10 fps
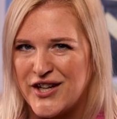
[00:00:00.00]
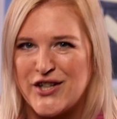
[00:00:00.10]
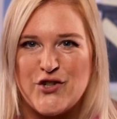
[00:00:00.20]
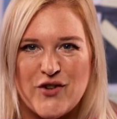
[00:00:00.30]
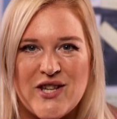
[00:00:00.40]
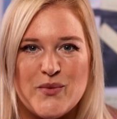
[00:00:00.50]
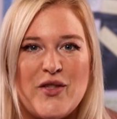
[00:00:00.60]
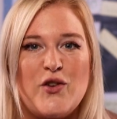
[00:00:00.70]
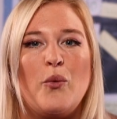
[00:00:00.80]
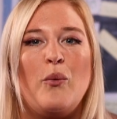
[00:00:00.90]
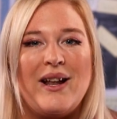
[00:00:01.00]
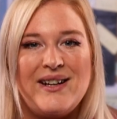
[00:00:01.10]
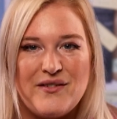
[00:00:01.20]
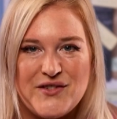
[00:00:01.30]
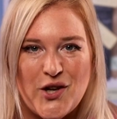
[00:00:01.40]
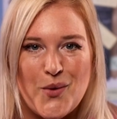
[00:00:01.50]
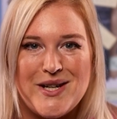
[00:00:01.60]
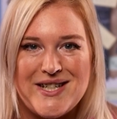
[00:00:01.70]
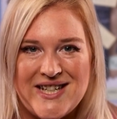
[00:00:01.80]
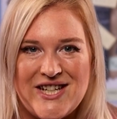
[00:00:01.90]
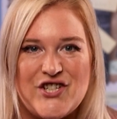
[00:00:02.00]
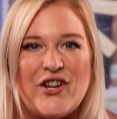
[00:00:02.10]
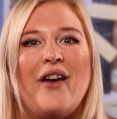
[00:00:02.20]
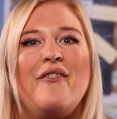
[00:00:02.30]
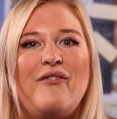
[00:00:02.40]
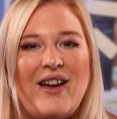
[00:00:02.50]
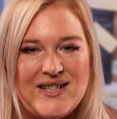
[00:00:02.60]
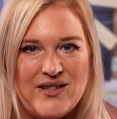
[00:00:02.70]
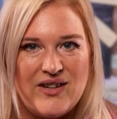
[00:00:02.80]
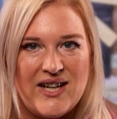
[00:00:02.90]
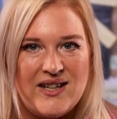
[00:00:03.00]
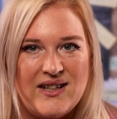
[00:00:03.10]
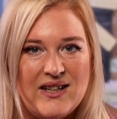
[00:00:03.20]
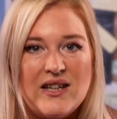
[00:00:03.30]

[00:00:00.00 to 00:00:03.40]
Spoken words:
and address whether you're well enough to go in and teach effectively.